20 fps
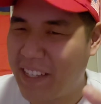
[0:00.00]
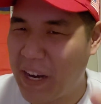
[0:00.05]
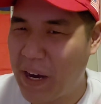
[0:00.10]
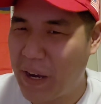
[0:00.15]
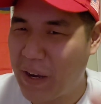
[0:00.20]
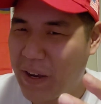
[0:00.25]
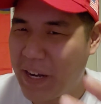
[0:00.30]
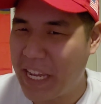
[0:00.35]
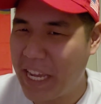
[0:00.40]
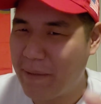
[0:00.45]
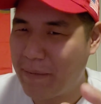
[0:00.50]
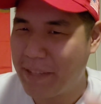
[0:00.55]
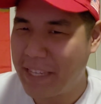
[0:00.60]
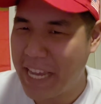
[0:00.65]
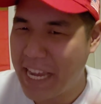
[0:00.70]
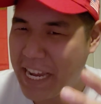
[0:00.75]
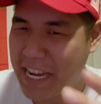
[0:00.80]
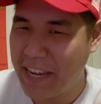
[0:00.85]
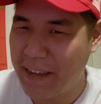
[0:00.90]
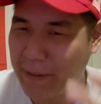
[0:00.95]
Totteringham's
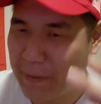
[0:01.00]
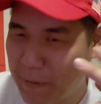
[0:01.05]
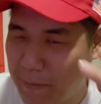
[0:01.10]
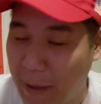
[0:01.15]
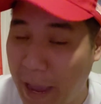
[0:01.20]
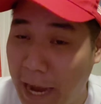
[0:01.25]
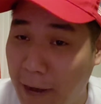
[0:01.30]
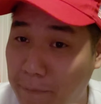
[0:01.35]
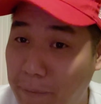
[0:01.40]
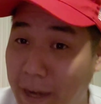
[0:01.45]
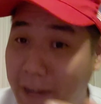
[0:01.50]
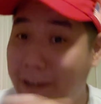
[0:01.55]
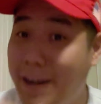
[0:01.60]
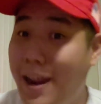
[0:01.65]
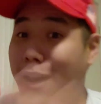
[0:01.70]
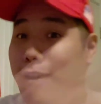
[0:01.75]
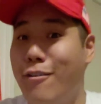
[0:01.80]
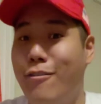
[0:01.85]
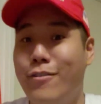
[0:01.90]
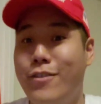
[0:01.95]
Day comes back. But
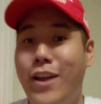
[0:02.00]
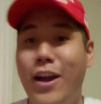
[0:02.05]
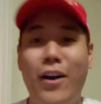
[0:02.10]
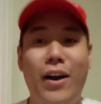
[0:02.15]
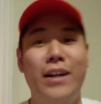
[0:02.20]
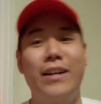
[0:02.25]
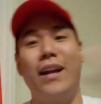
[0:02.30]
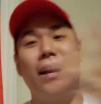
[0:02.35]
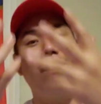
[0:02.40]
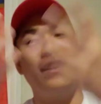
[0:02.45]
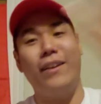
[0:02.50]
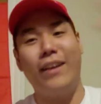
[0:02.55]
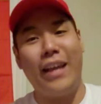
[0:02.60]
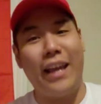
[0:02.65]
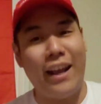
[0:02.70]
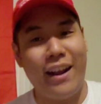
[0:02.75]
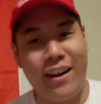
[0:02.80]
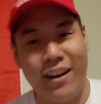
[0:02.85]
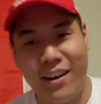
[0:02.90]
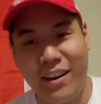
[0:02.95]
no, no, another
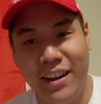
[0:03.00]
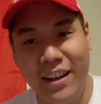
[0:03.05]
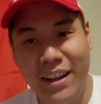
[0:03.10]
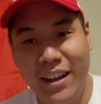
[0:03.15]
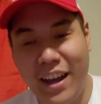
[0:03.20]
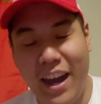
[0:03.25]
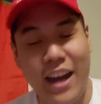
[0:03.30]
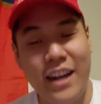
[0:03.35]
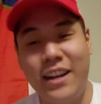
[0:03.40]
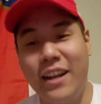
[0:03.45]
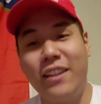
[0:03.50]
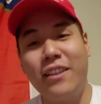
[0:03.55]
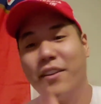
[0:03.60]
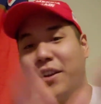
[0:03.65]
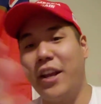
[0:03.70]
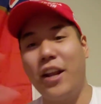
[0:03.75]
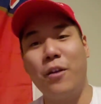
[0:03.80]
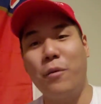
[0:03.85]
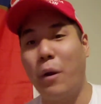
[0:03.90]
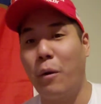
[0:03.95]
year
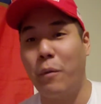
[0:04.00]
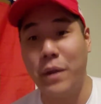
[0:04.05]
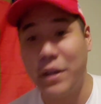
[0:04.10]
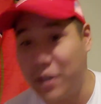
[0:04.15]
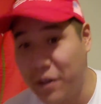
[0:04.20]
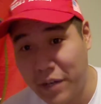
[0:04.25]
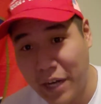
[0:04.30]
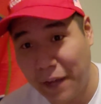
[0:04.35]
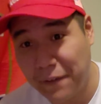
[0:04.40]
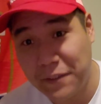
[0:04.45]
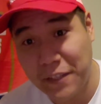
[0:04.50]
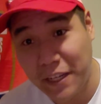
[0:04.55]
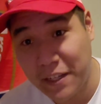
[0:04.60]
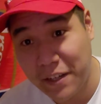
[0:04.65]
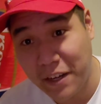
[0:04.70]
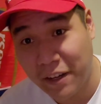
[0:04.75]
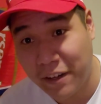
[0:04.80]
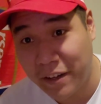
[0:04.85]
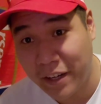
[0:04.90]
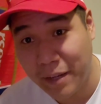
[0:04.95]
where we don't have St.
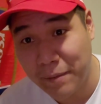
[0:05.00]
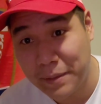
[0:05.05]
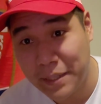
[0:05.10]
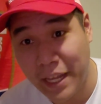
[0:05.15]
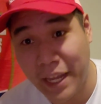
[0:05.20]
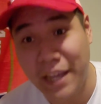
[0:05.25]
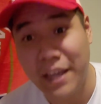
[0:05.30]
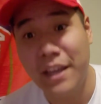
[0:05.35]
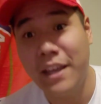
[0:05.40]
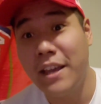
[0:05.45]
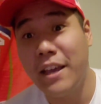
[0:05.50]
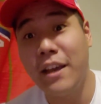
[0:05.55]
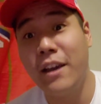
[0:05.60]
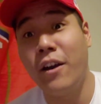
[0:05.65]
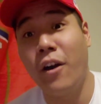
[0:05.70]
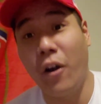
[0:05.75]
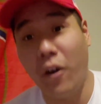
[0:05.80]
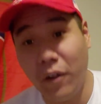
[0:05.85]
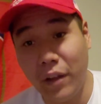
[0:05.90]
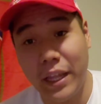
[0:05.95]
Totteringham's Day.
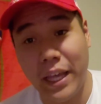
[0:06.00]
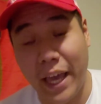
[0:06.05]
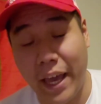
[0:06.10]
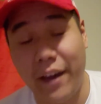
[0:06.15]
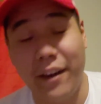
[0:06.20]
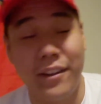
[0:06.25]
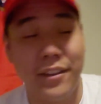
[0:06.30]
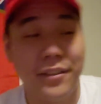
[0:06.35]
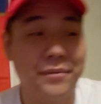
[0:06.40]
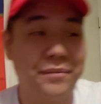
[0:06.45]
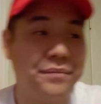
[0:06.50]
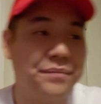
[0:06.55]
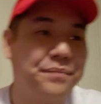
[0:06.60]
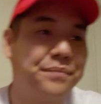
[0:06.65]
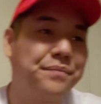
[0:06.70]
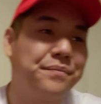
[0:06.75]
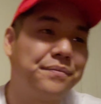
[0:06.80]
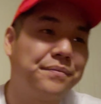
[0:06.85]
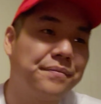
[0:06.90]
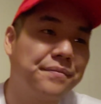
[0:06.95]
Holy hell.
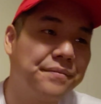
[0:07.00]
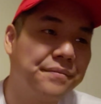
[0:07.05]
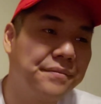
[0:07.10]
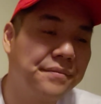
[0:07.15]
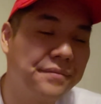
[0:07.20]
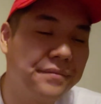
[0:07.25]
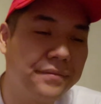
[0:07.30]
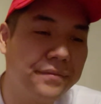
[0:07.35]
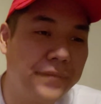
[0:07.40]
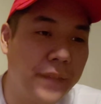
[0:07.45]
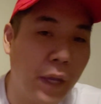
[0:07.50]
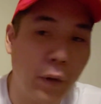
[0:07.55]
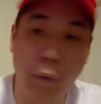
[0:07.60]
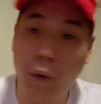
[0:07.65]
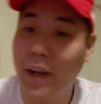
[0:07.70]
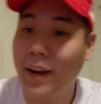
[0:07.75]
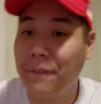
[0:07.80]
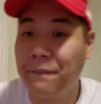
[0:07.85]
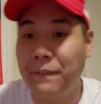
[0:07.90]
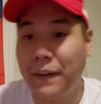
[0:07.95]

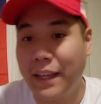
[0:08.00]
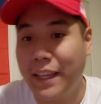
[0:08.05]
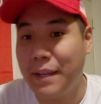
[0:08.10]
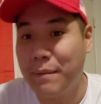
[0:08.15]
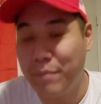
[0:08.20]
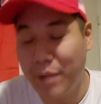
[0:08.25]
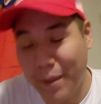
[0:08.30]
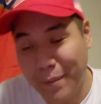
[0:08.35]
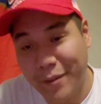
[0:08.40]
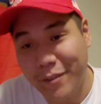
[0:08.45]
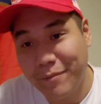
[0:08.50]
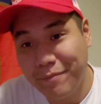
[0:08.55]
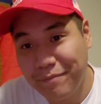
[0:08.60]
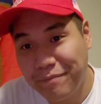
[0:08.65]
What a fucking bummer.